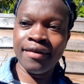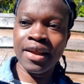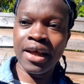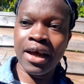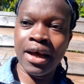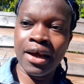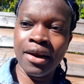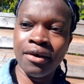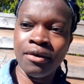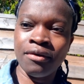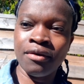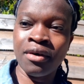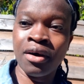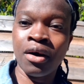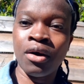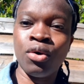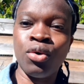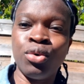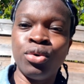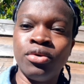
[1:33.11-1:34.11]
and
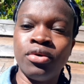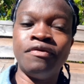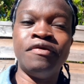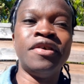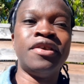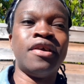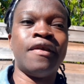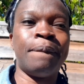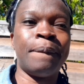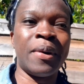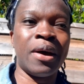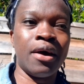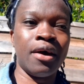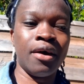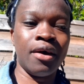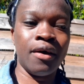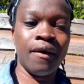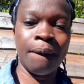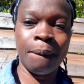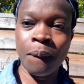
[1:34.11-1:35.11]
go to visit
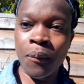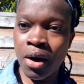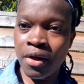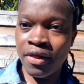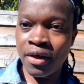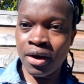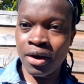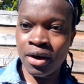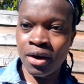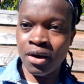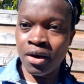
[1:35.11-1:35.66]
my mother